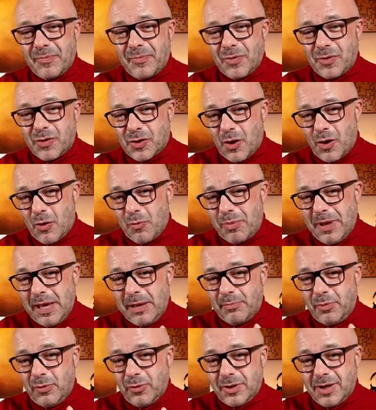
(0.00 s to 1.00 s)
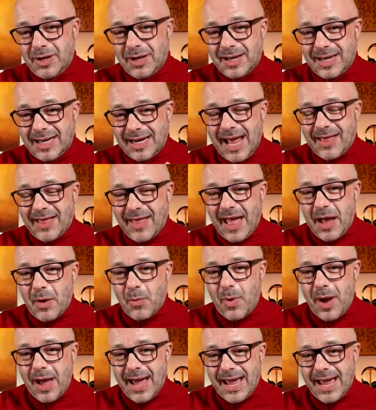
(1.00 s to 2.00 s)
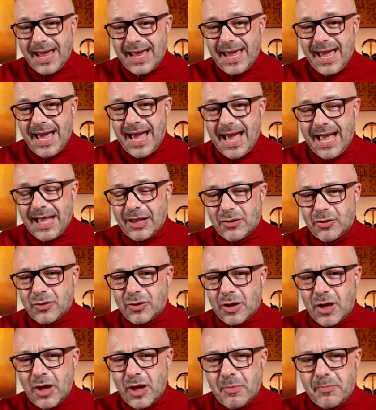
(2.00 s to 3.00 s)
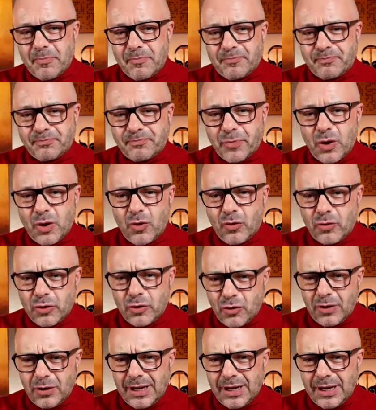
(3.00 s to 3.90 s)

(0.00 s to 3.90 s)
so people can connect that way. And you're on